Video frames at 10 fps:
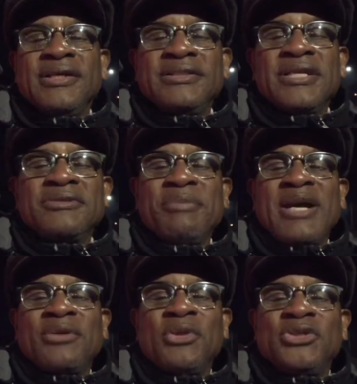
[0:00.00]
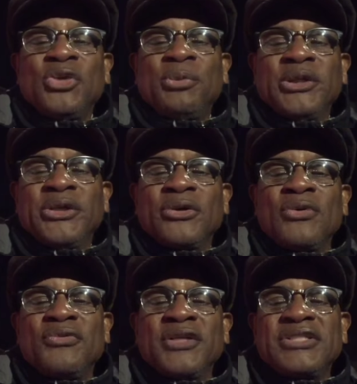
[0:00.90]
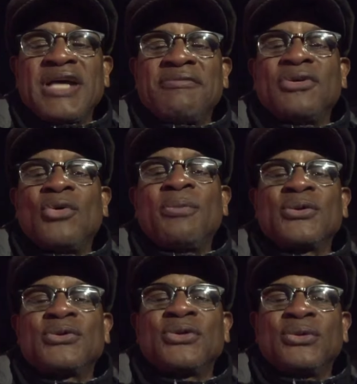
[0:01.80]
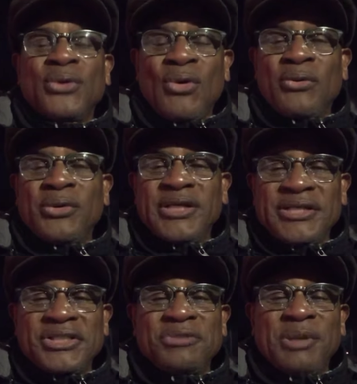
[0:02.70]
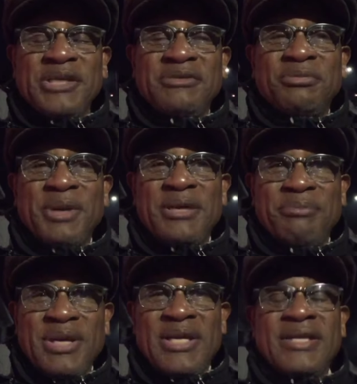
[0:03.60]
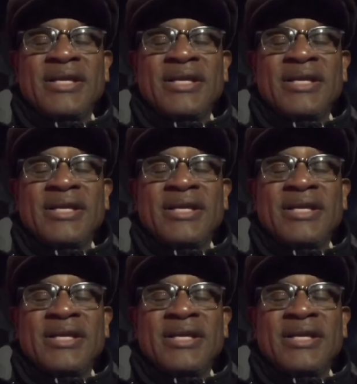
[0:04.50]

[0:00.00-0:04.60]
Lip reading: It doesn't matter what your political, philosophical, personal, nor religious beliefs may be.